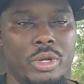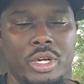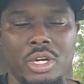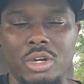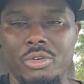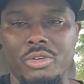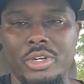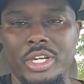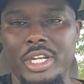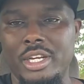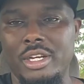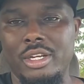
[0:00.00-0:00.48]
We
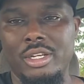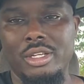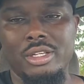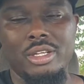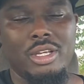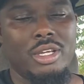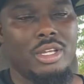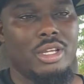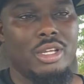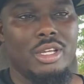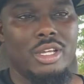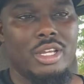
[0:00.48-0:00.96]
don't need to
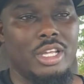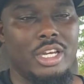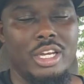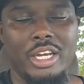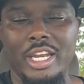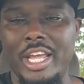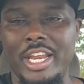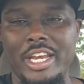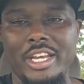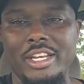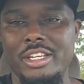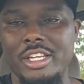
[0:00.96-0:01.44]

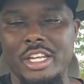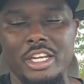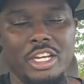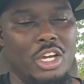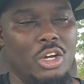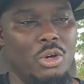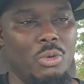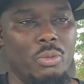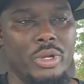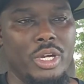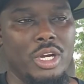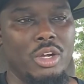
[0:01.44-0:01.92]
let you
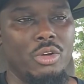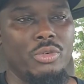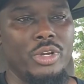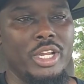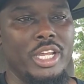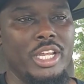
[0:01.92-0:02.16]
know we don't